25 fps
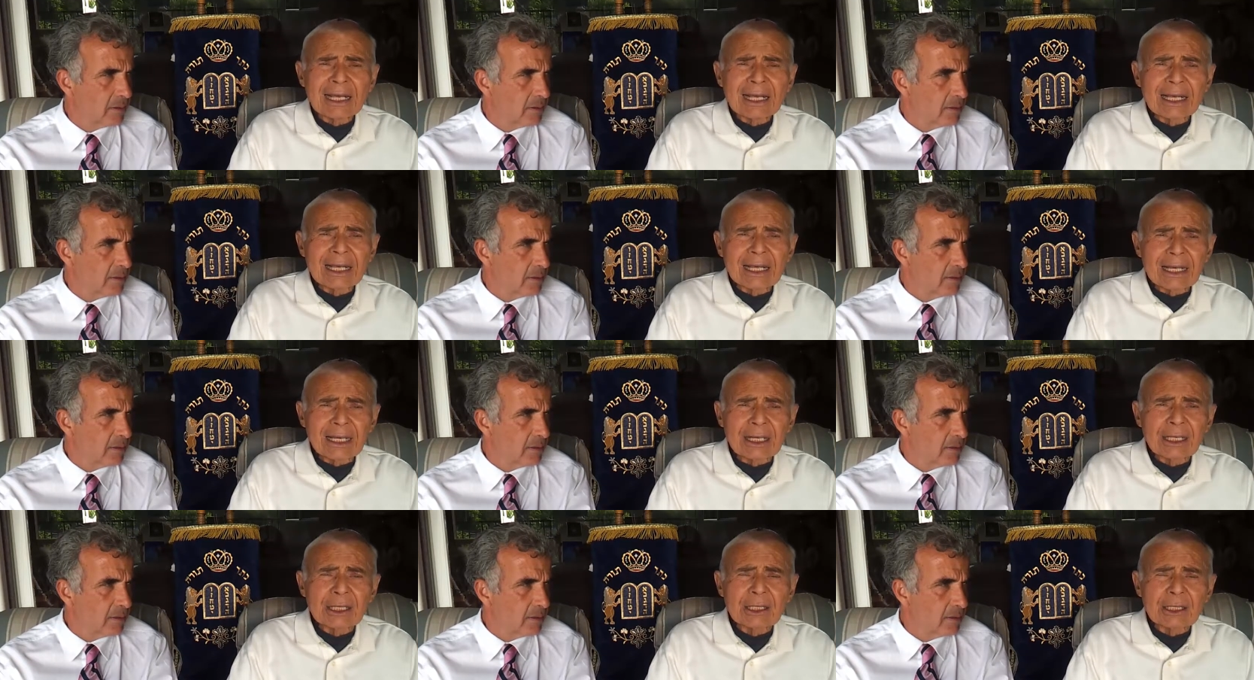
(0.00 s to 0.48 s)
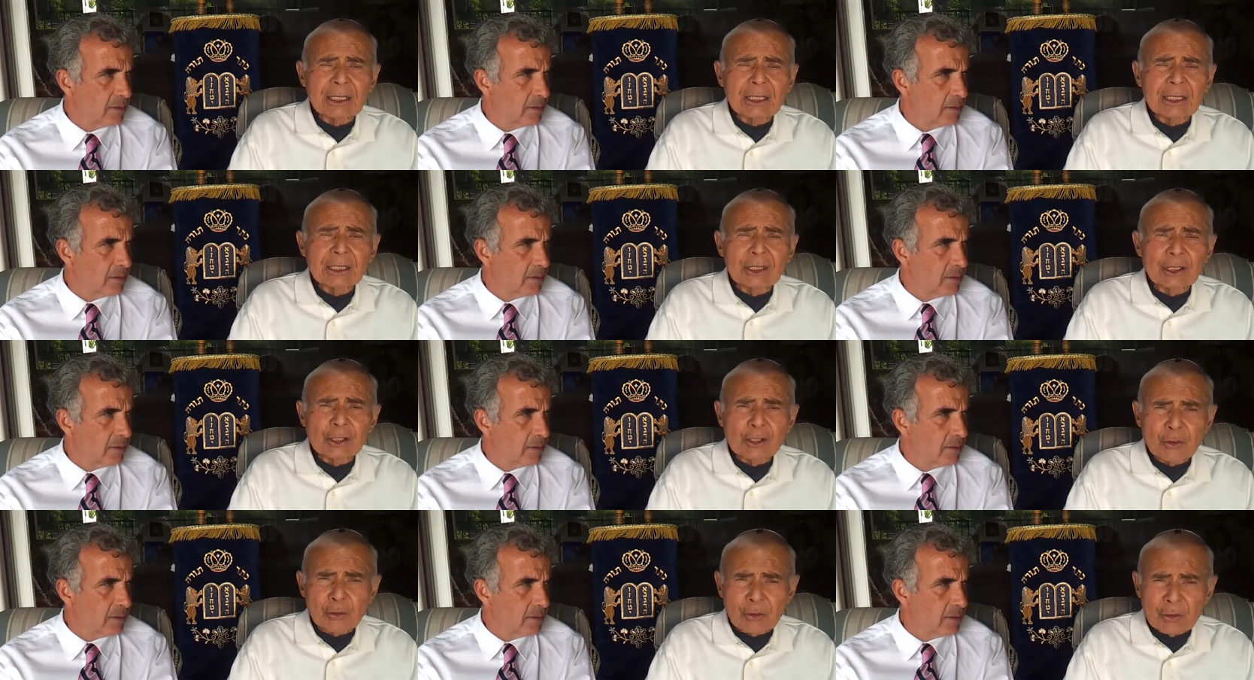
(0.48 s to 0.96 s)
Speaker 1: in
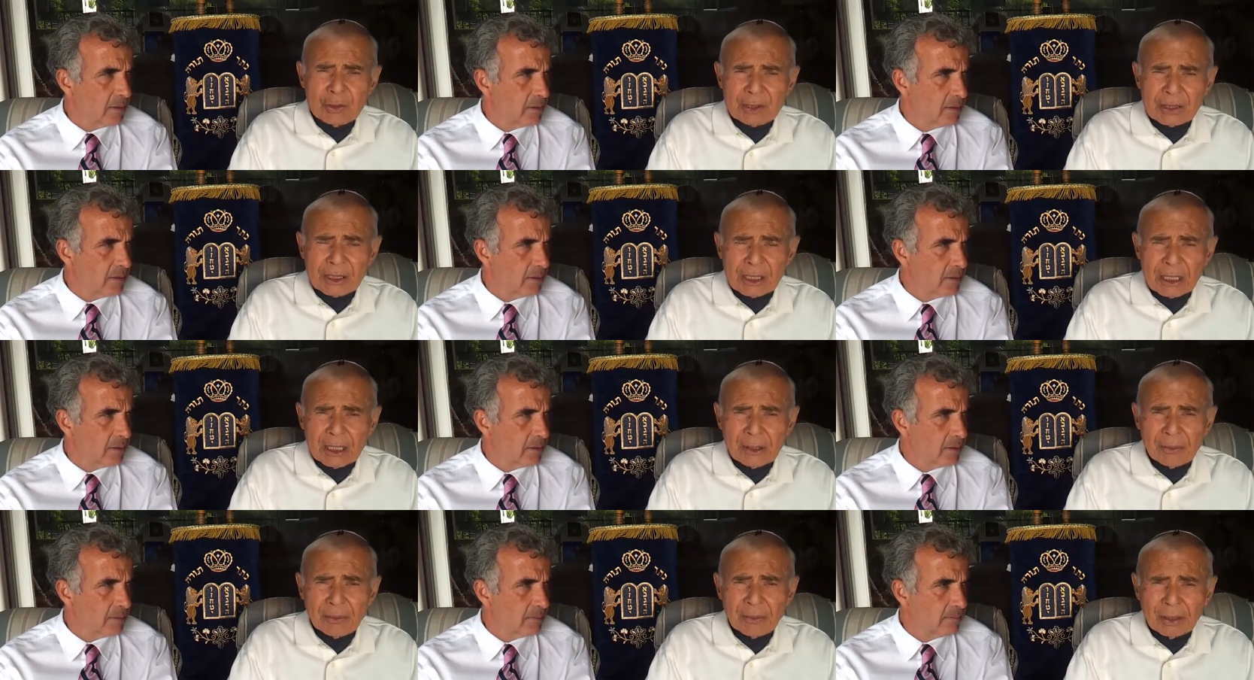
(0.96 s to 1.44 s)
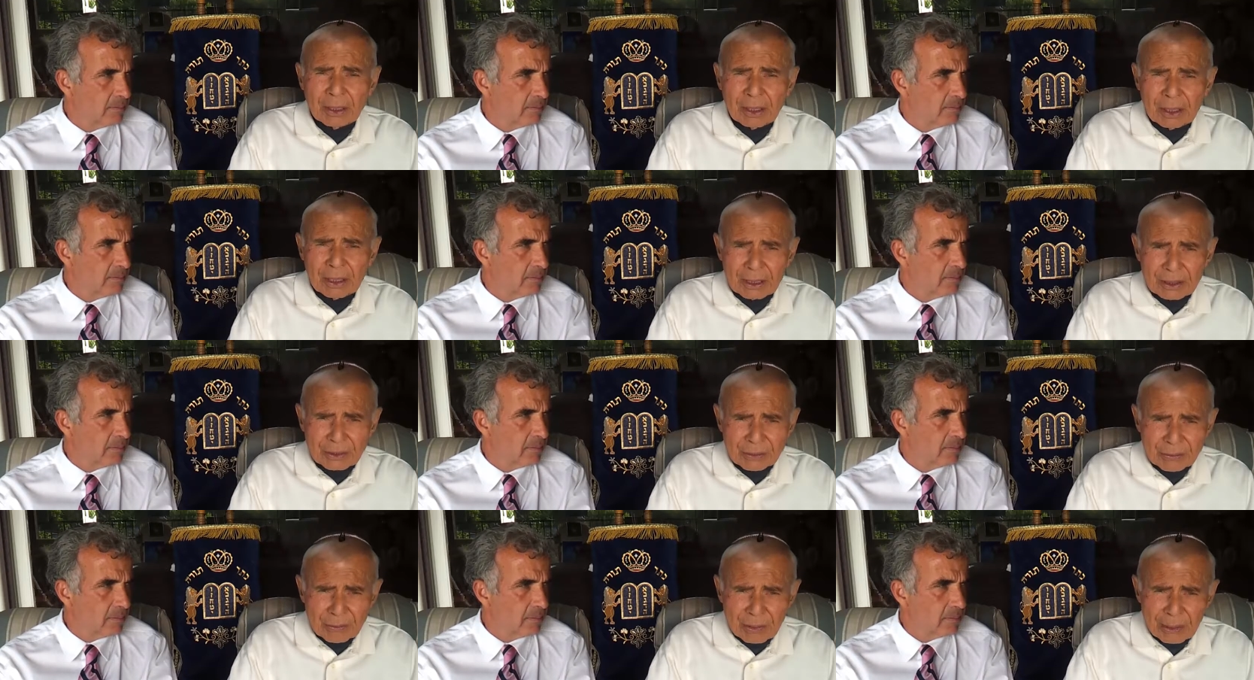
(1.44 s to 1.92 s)
Jerusalem,
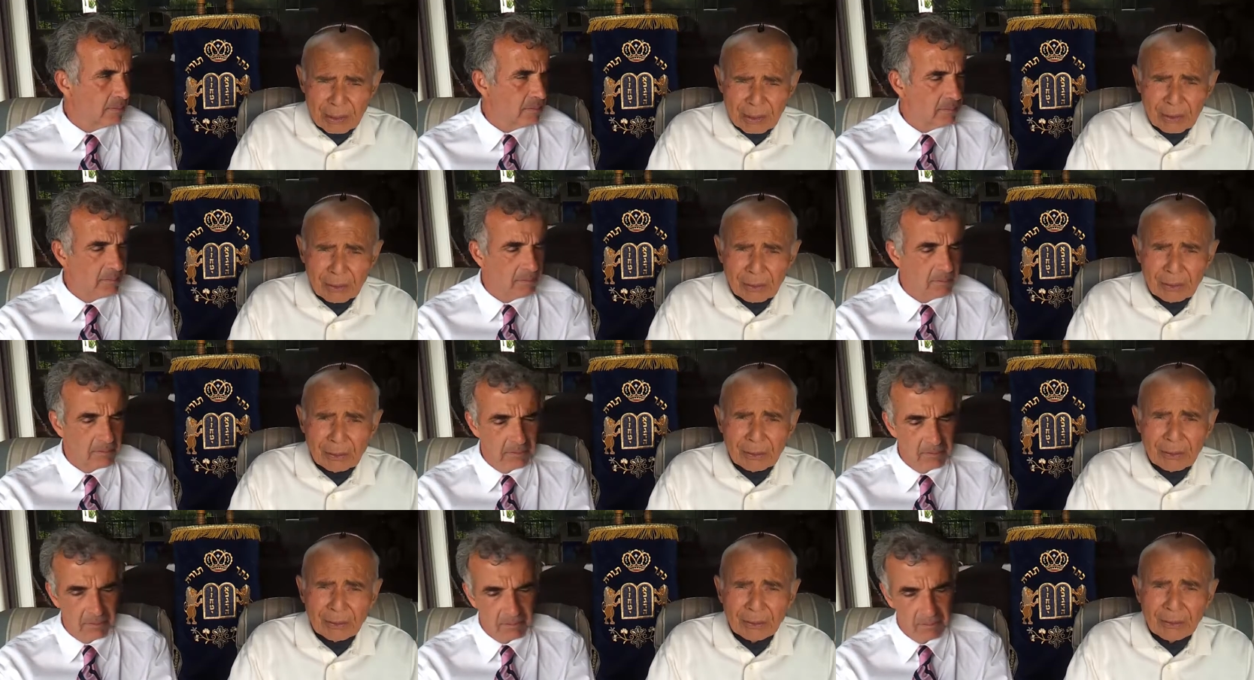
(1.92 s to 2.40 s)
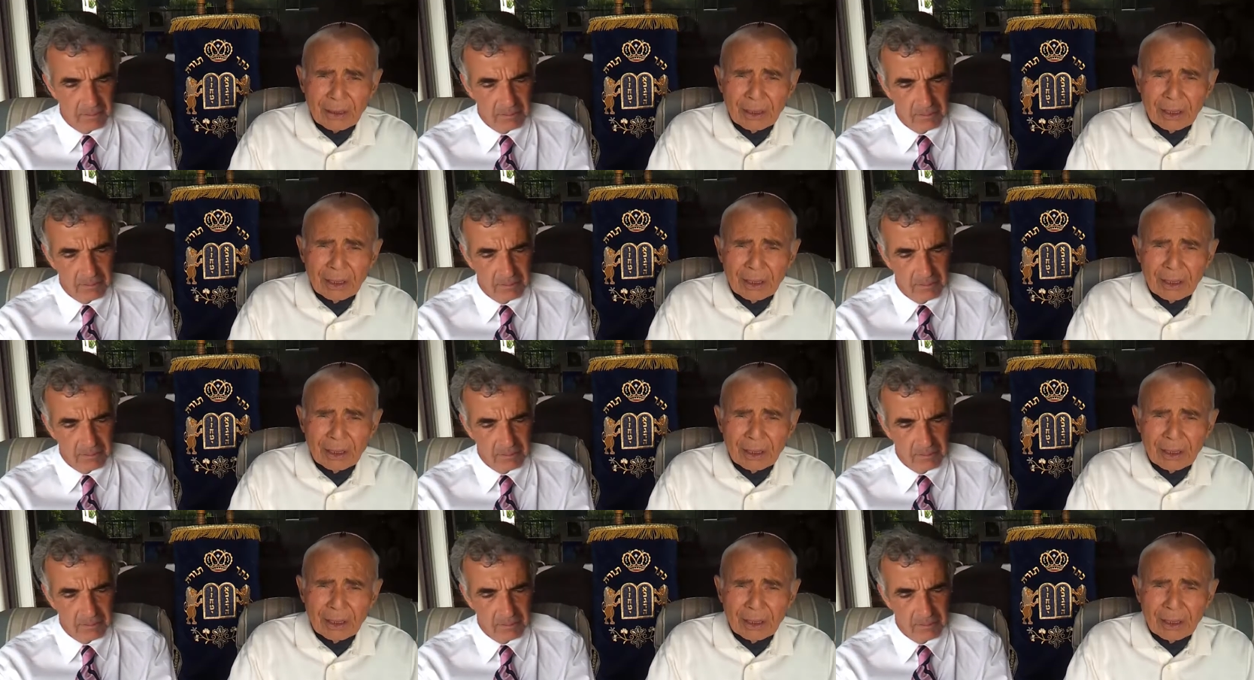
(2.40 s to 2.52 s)
Israel,